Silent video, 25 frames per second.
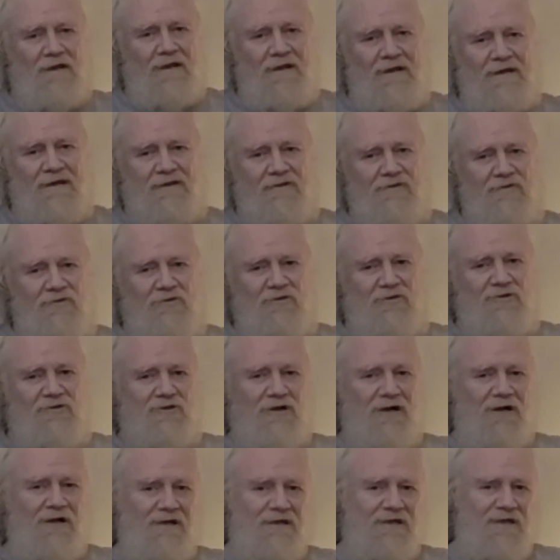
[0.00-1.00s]
I can do to
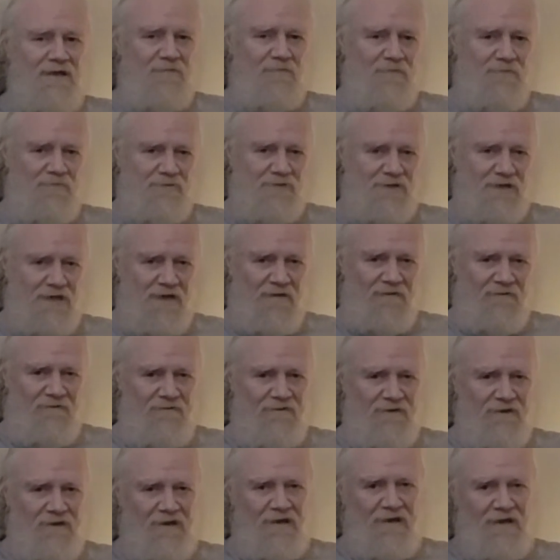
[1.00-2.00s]
try to keep him safe,
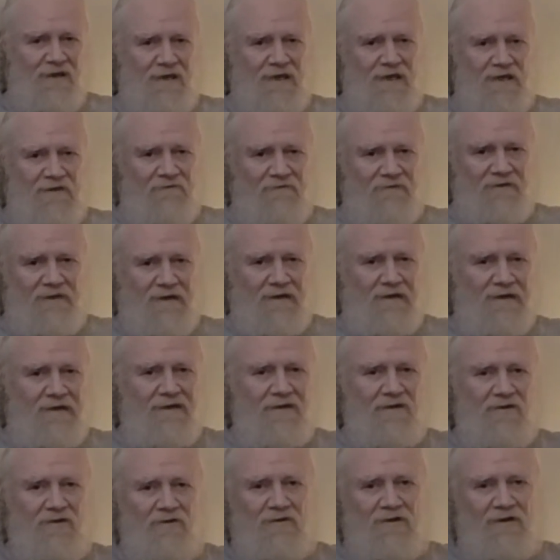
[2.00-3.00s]
even in
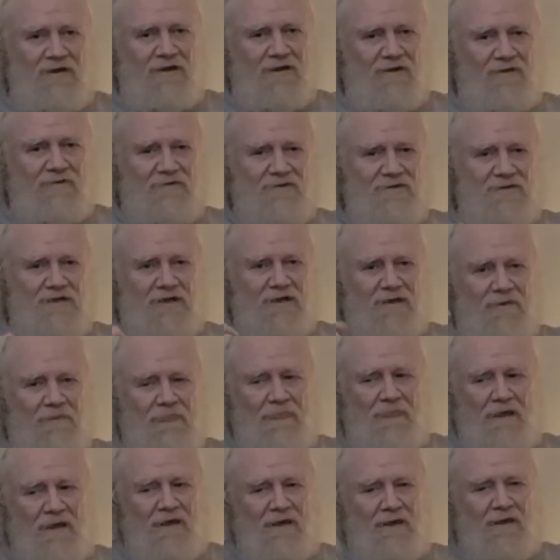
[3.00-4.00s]
here now. It's like,
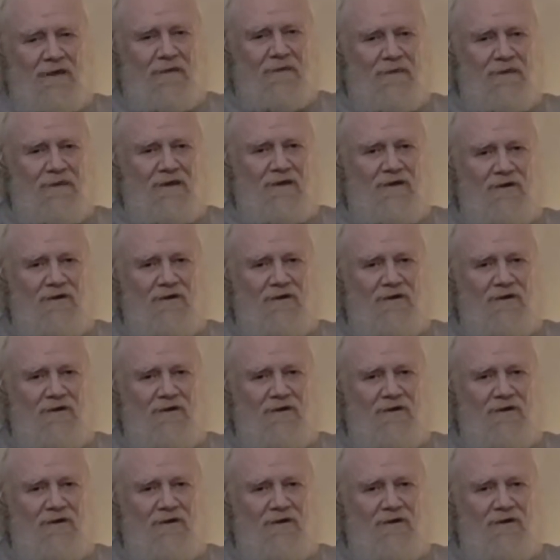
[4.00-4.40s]
you